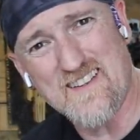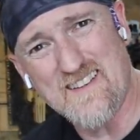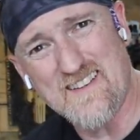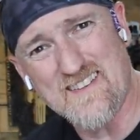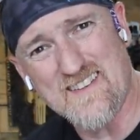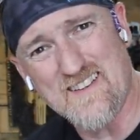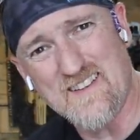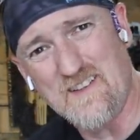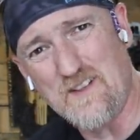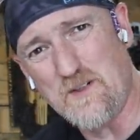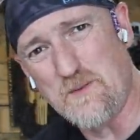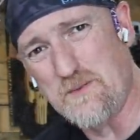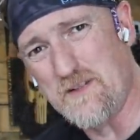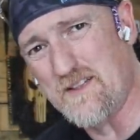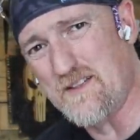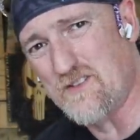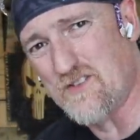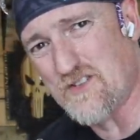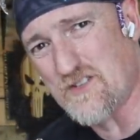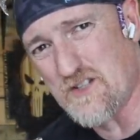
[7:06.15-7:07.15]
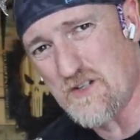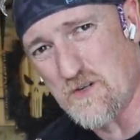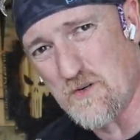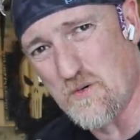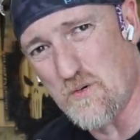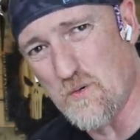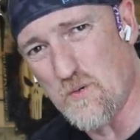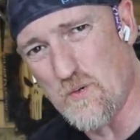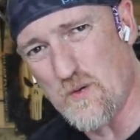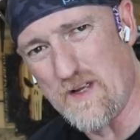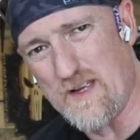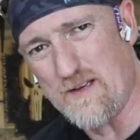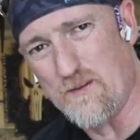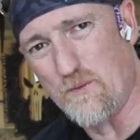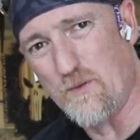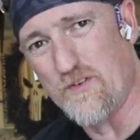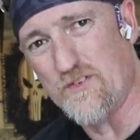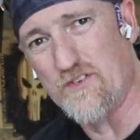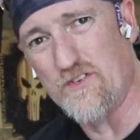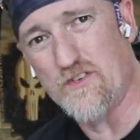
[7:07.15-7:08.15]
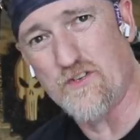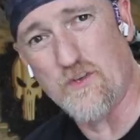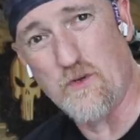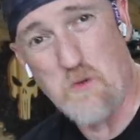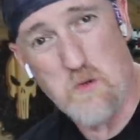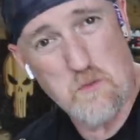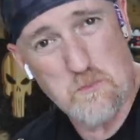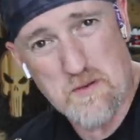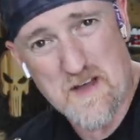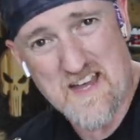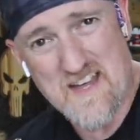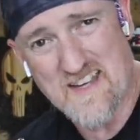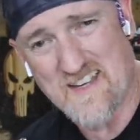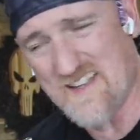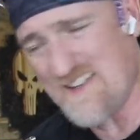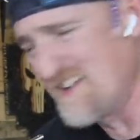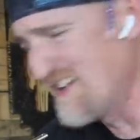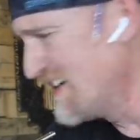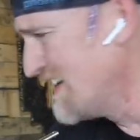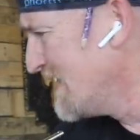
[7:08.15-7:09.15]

least a little bit so it wasn't so opaque.